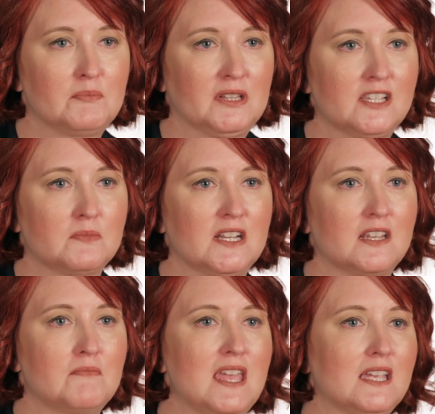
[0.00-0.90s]
placement
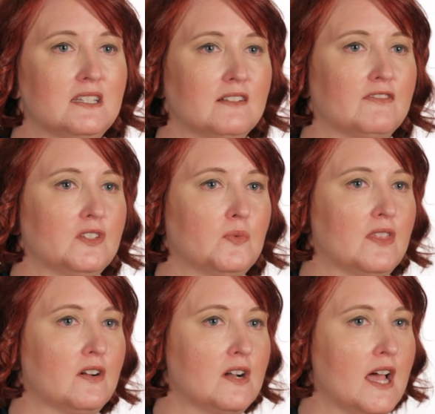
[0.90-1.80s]
can make a difference
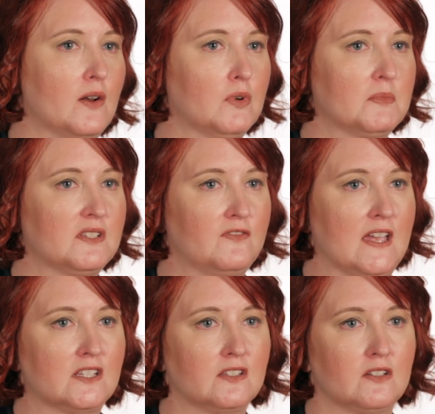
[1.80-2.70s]
whether or not a woman's
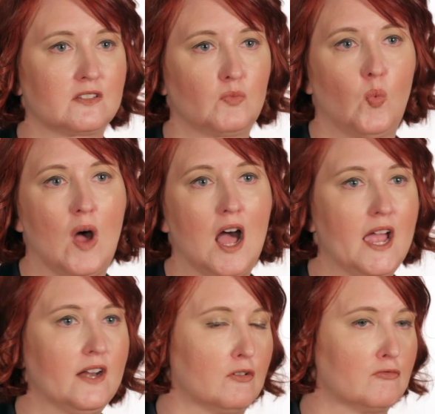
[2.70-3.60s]
face looks
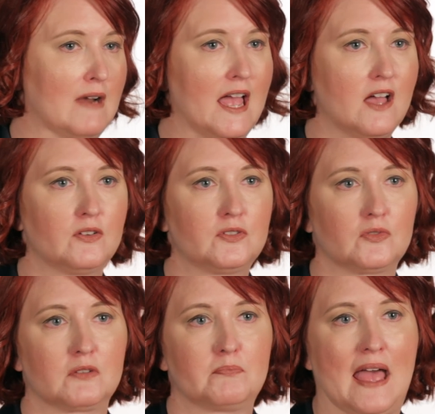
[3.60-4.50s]
wide or round
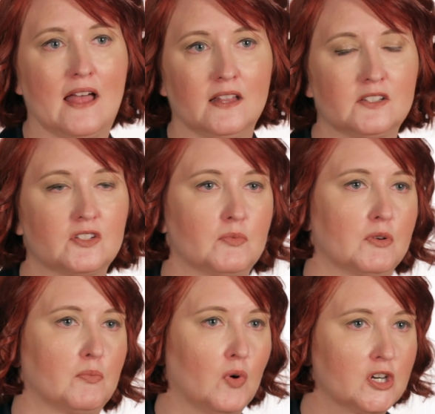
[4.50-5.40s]
or balanced or
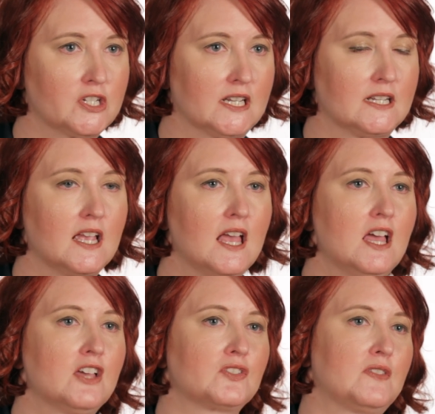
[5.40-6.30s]
proportioned.
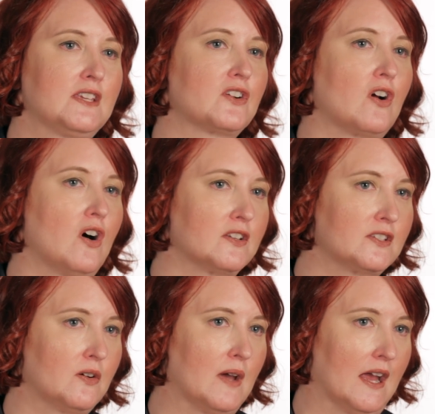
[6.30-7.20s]
So these are
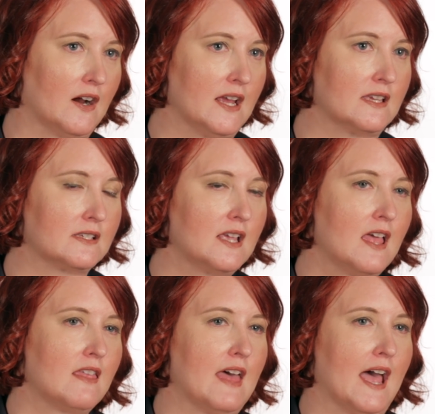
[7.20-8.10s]
also areas
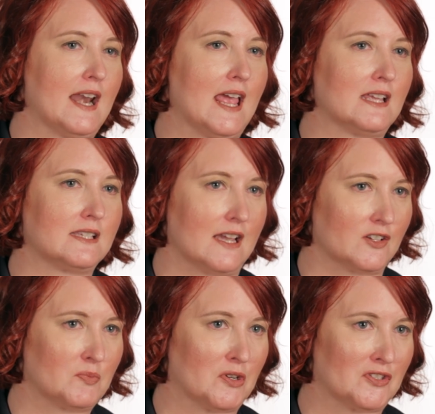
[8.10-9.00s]
that a
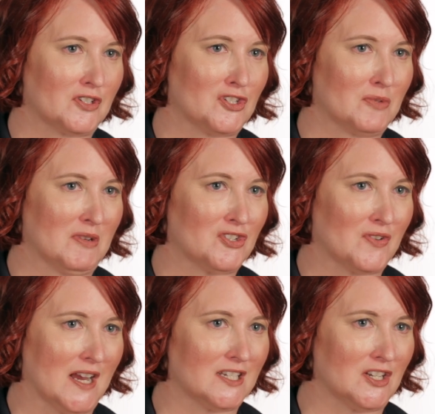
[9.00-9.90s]
salesperson should be
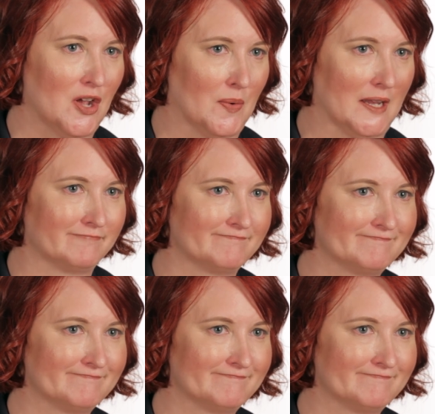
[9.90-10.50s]
trained in knowing.